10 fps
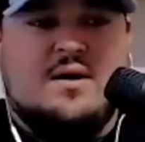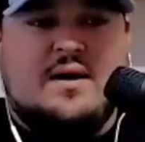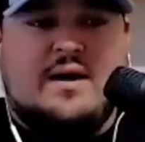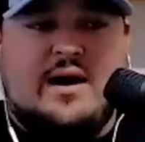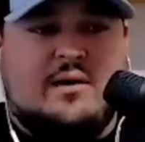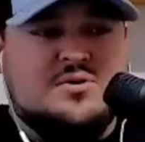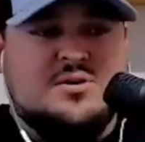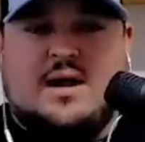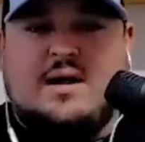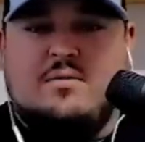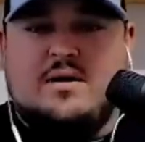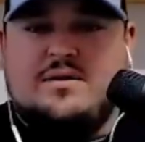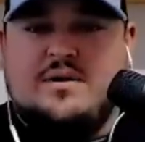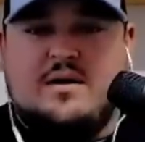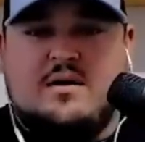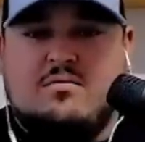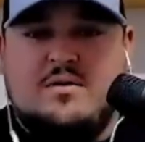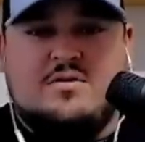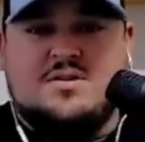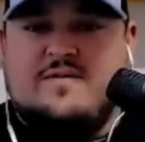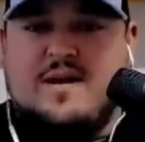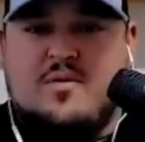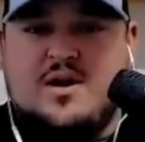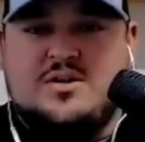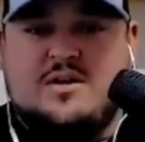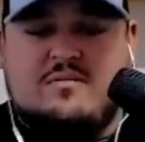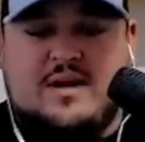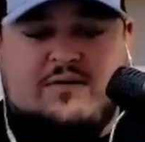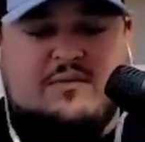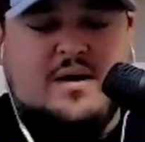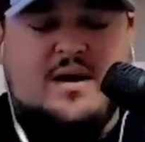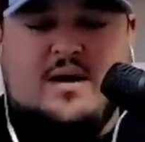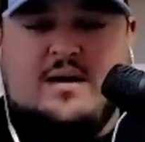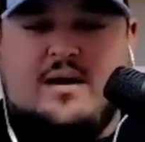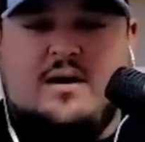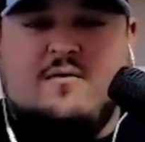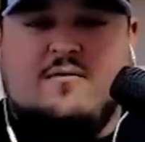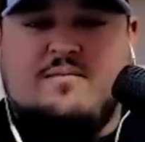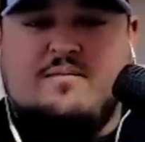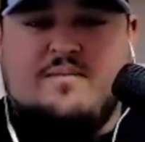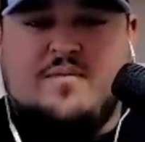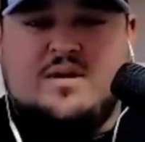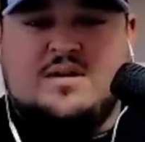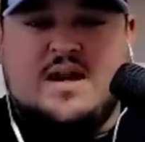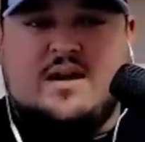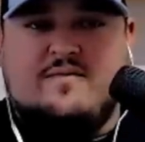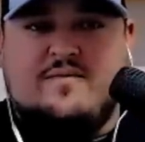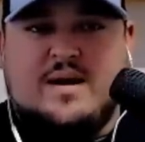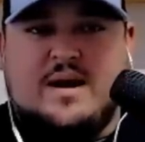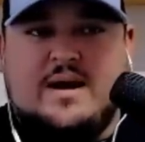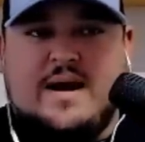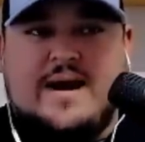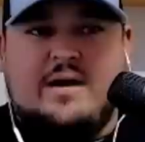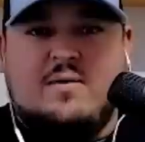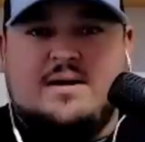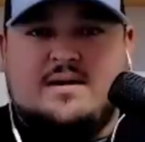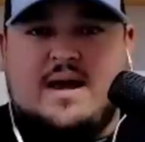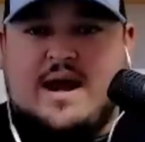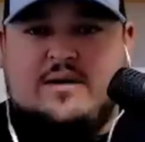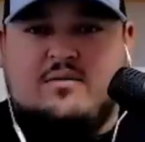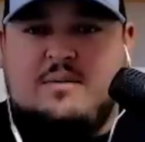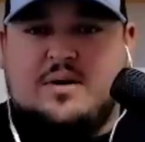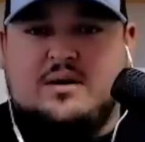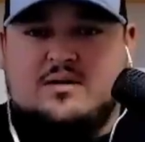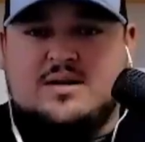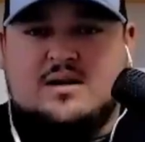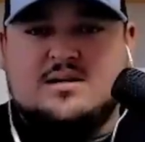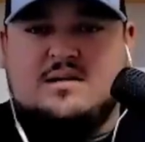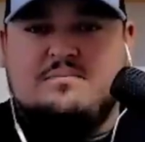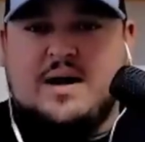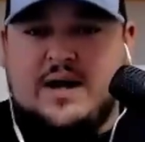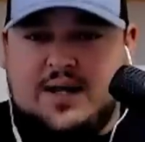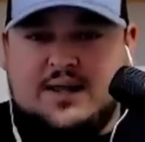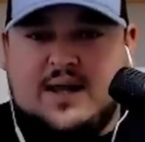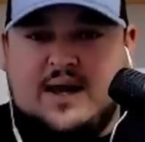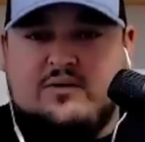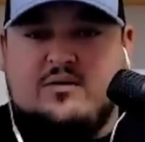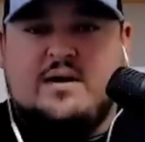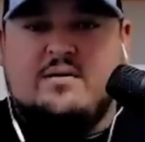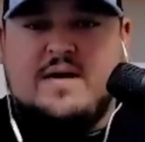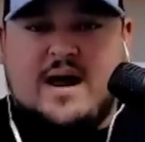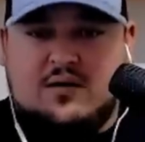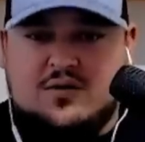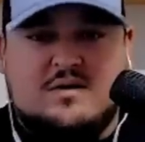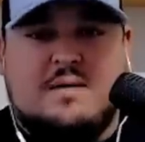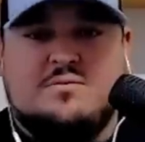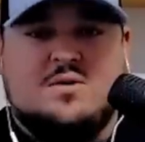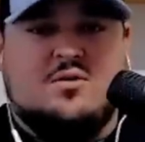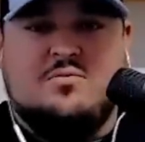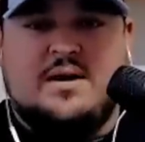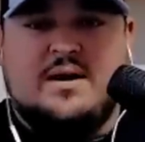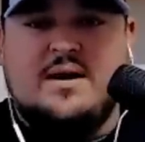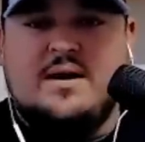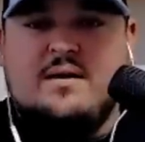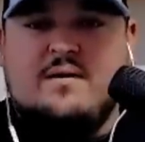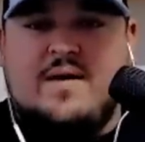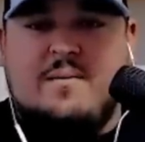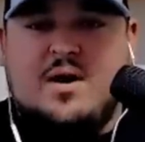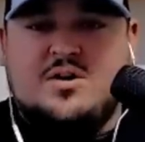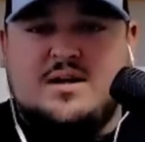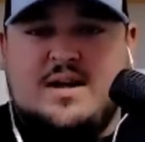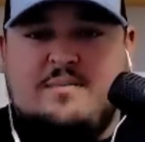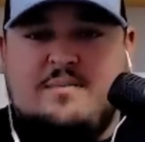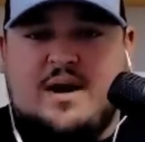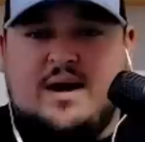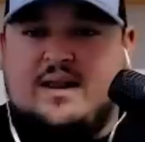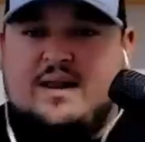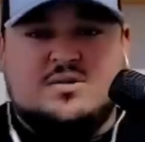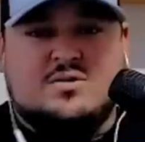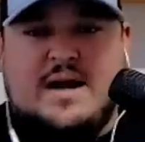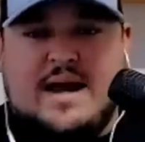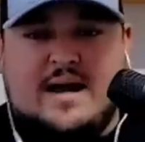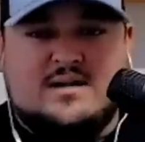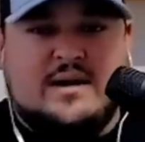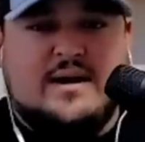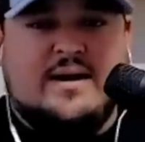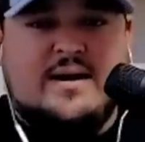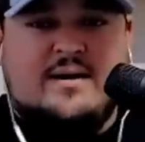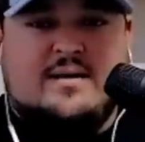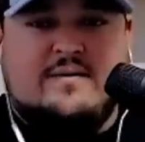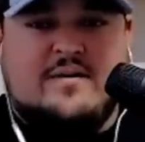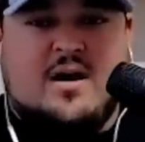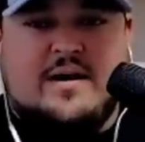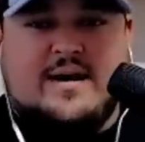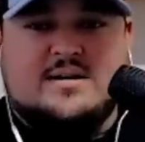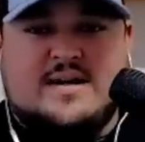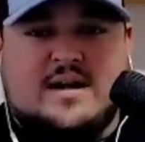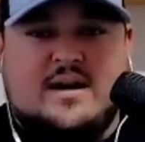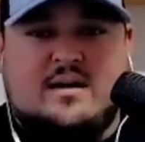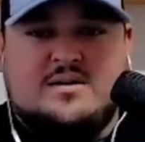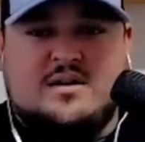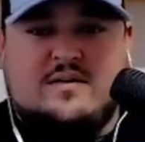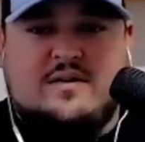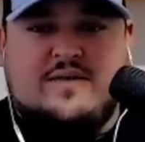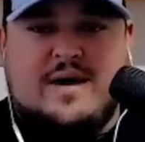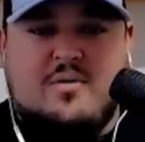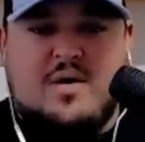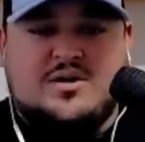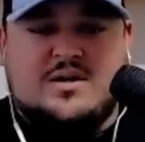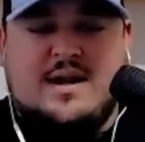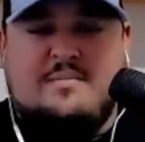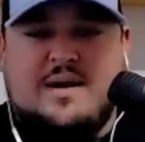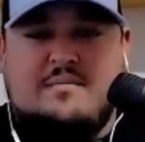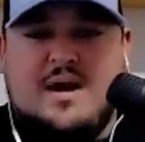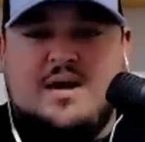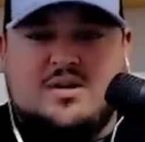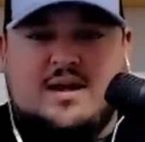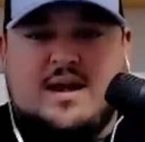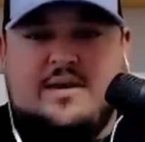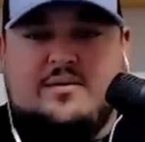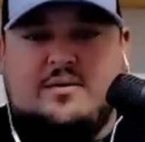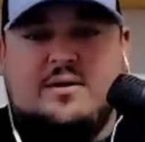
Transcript: helps a lot with, you know, reducing vibration. We even, you know, for the sake of adding weight to the handle, I put a little tungsten putty in the handle. I know that also helps with a little bit of vibration dampening. And then it's already has the Yonex technology, the vibration dampening mesh in the handle.